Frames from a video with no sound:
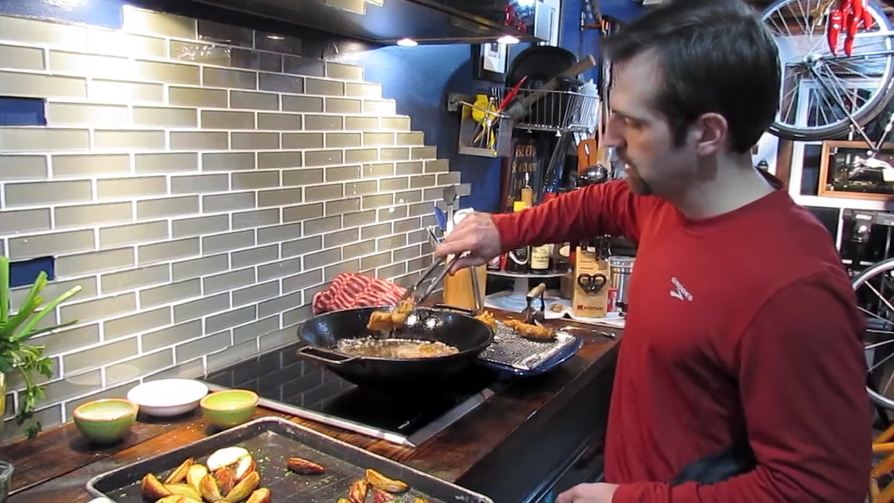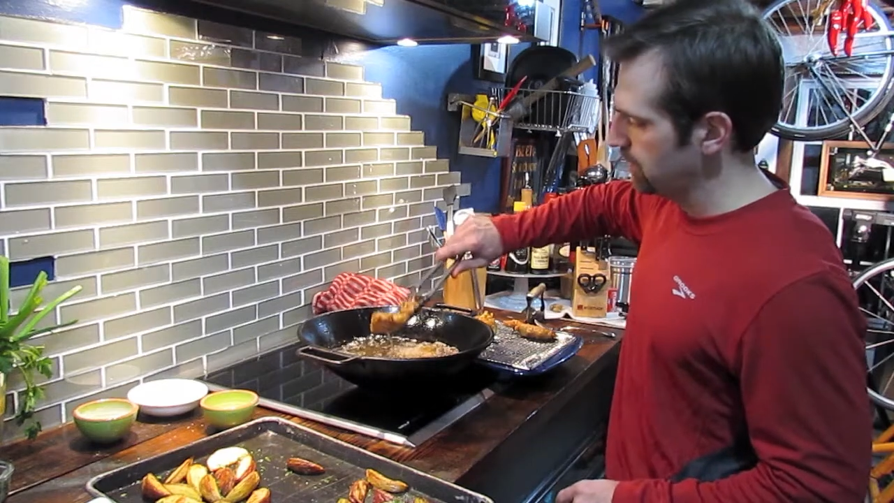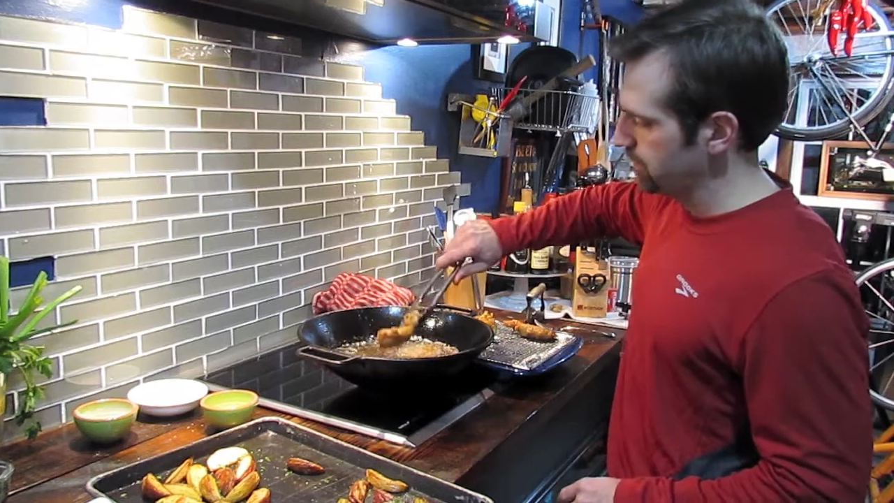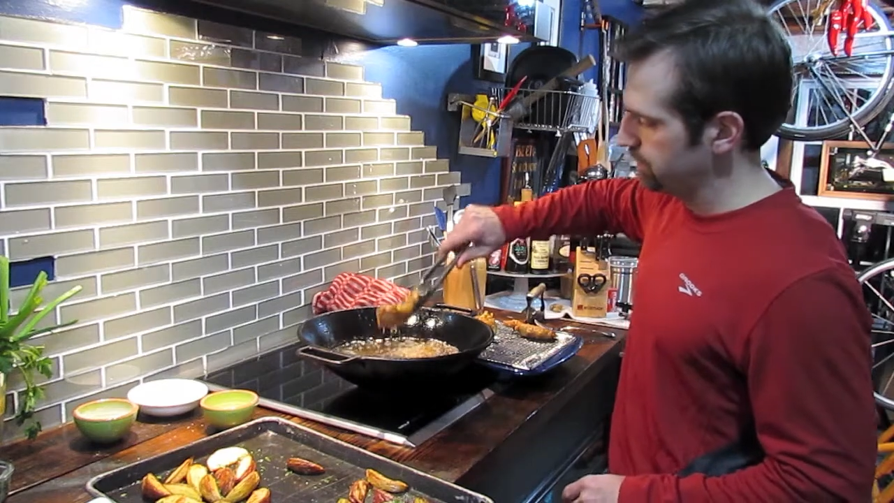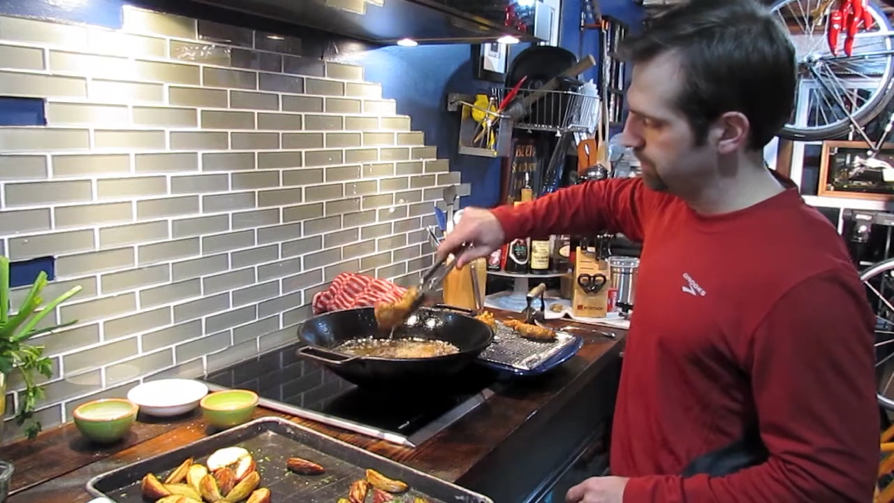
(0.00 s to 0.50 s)

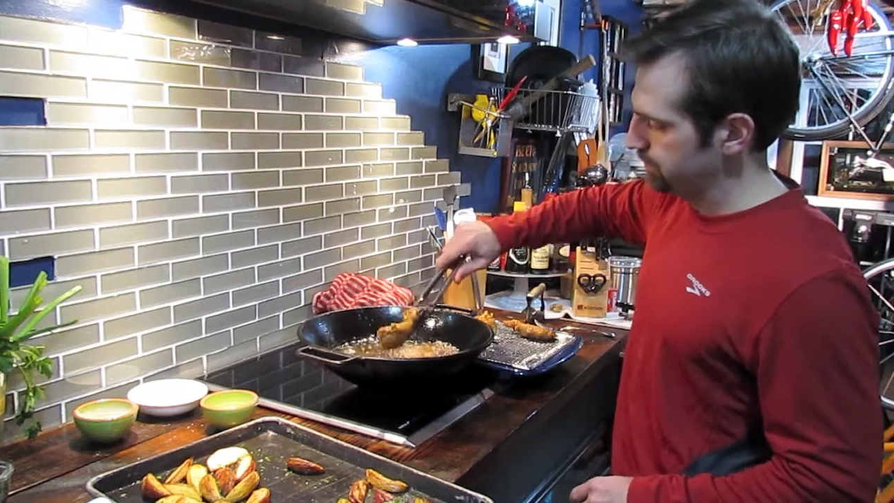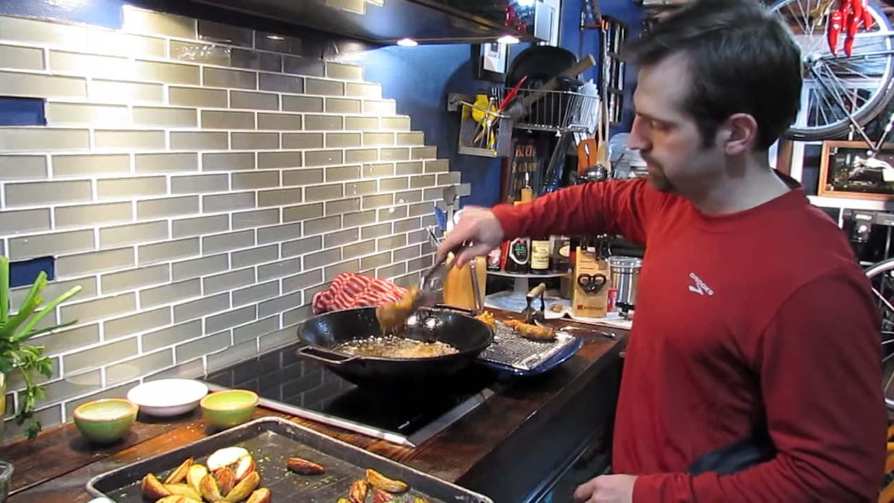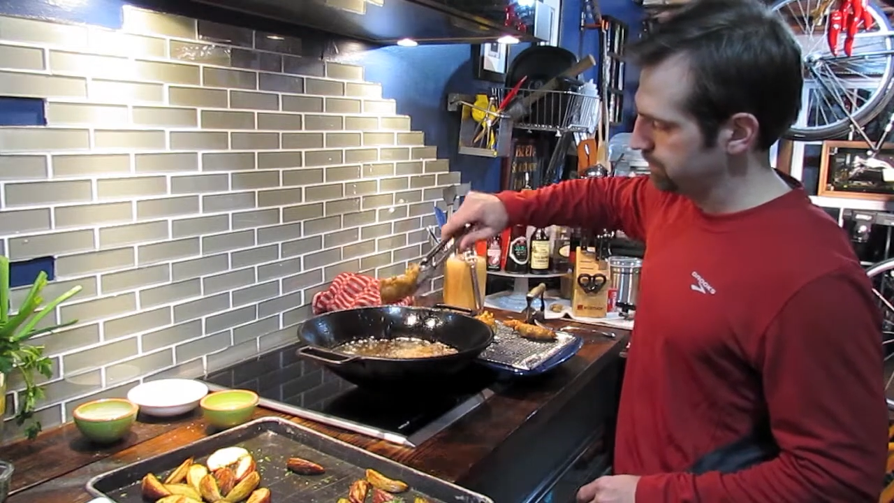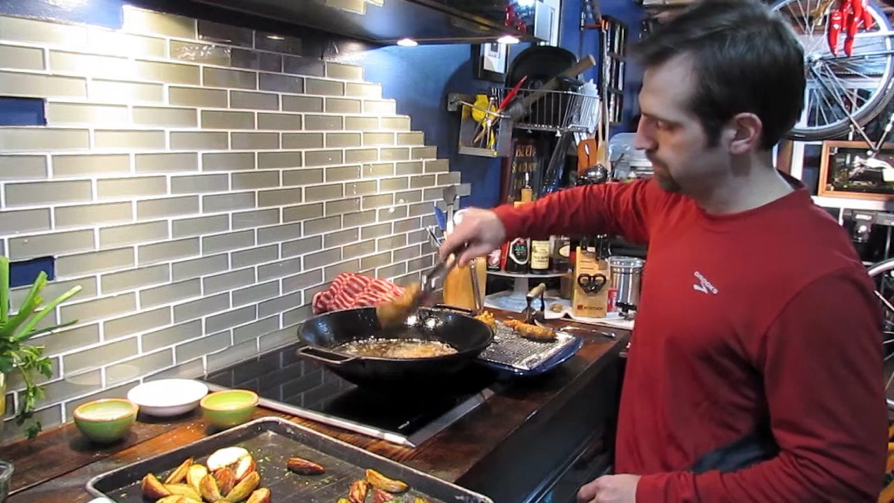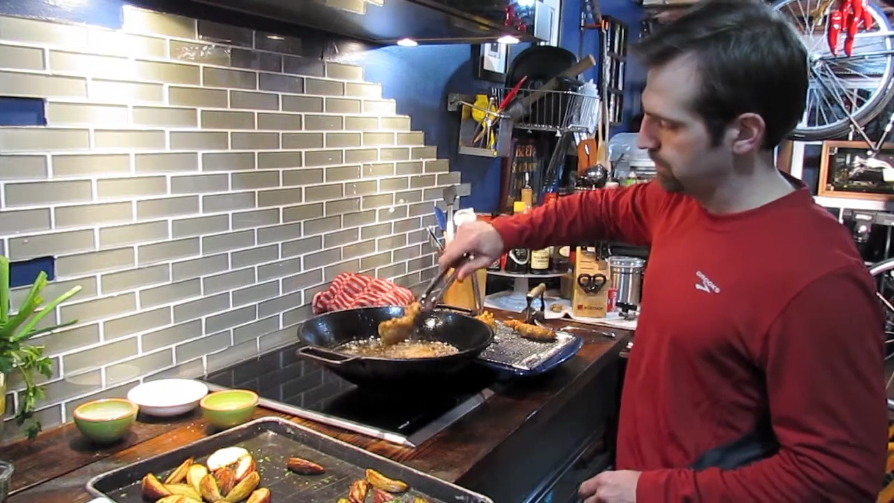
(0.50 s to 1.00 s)
up,
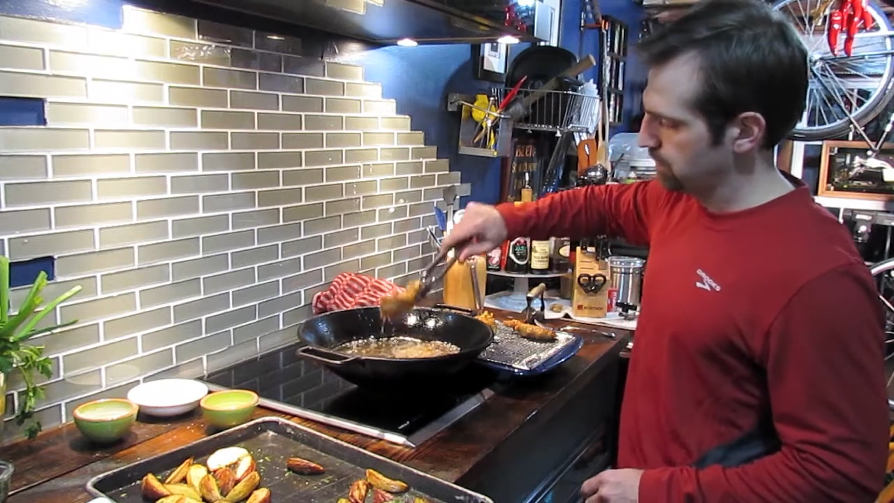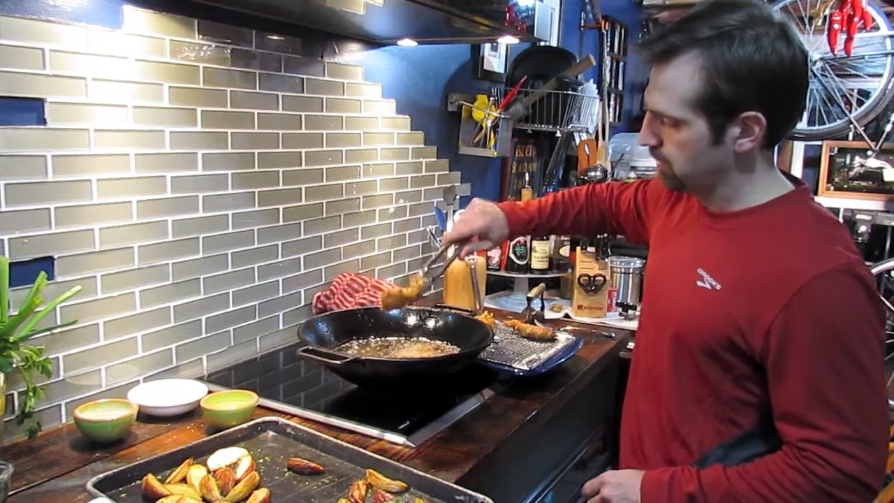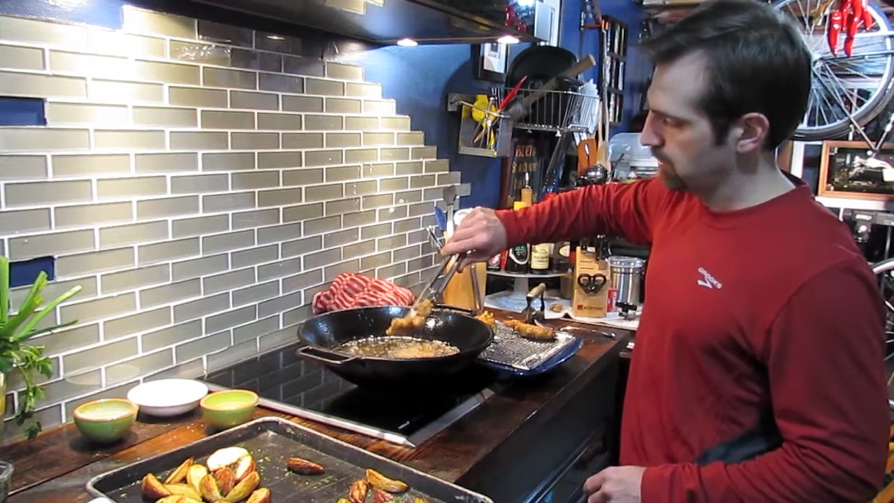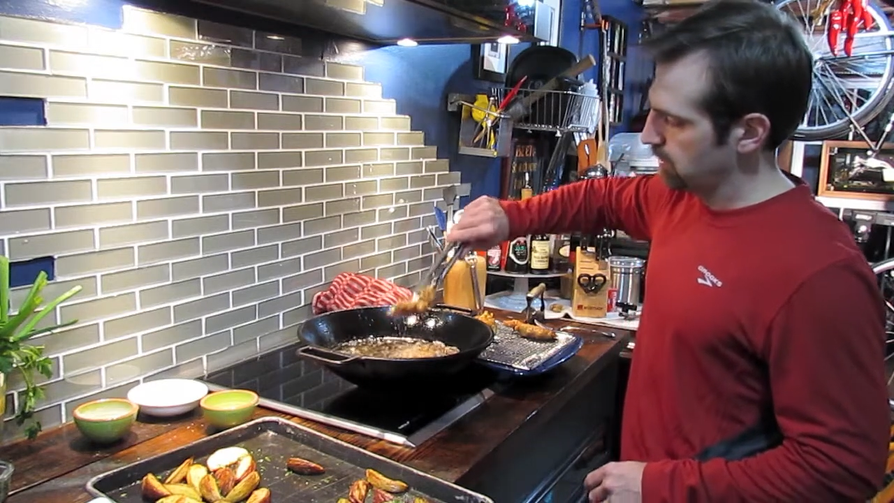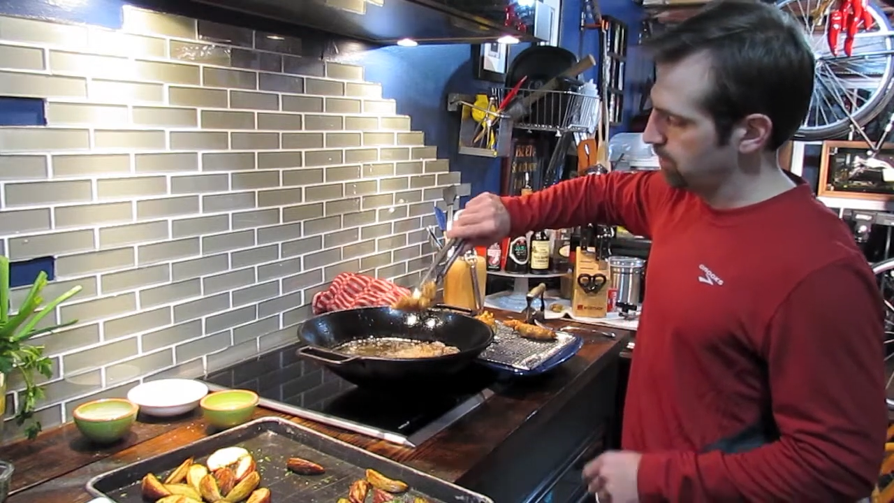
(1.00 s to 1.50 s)

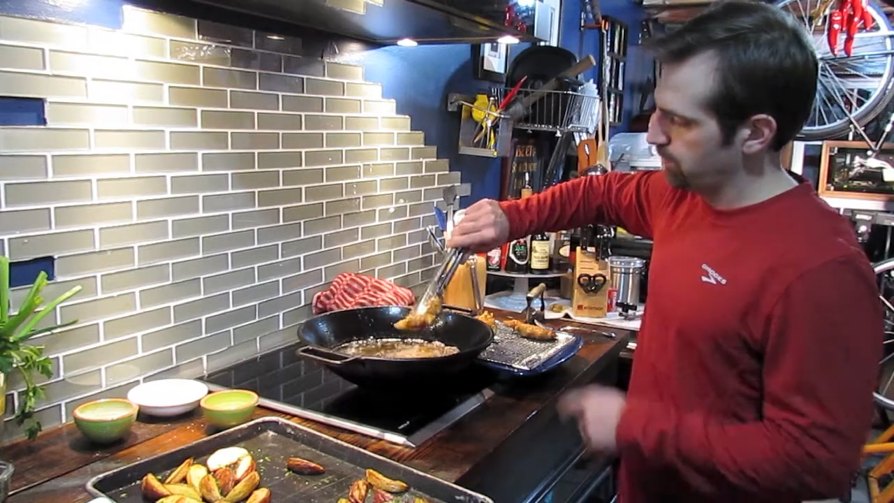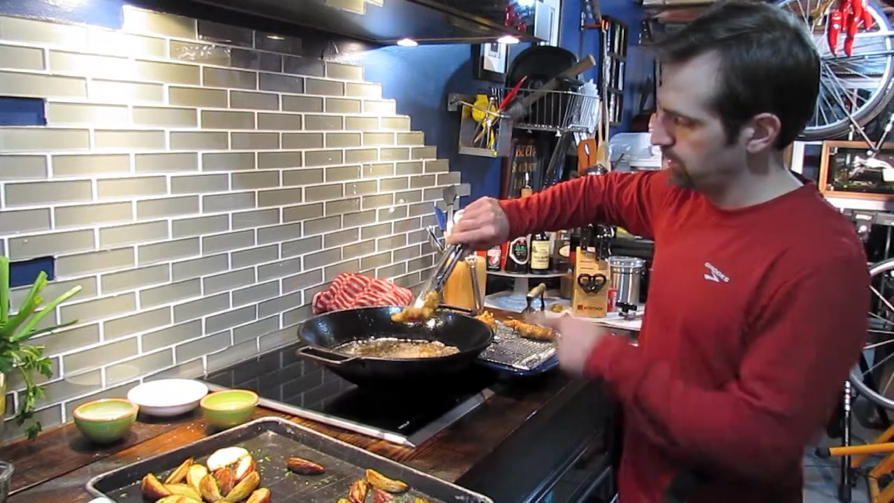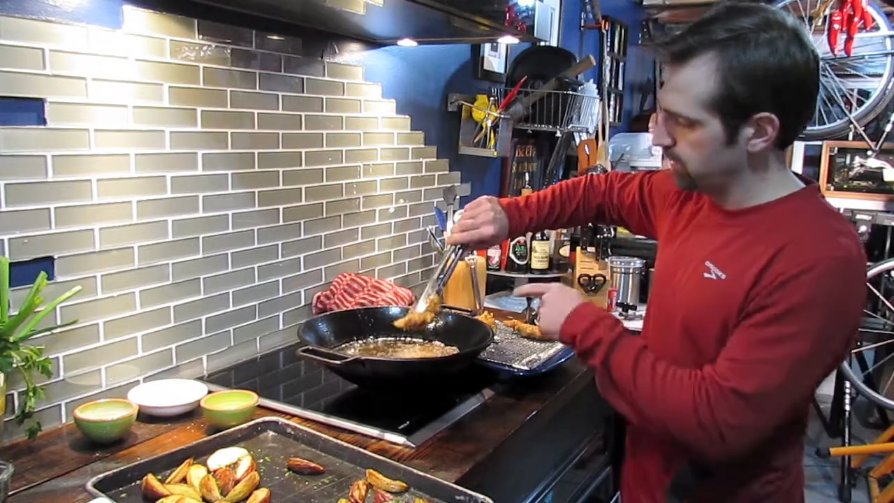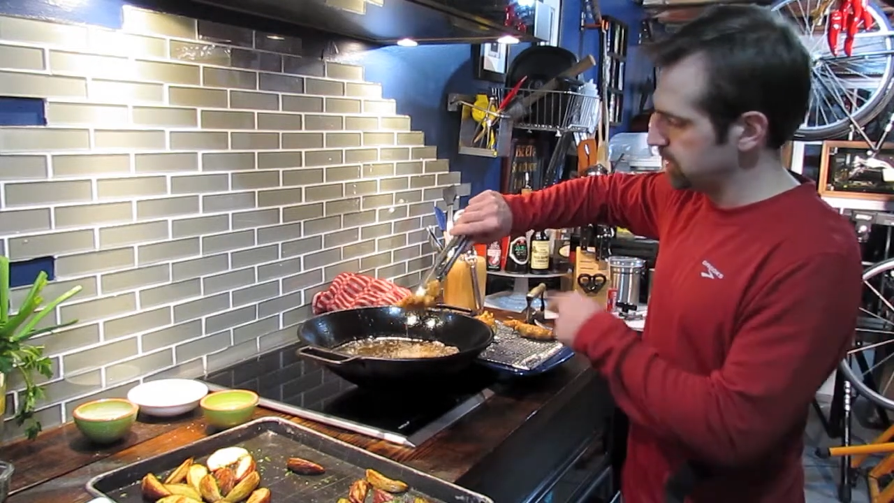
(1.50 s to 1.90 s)
pulling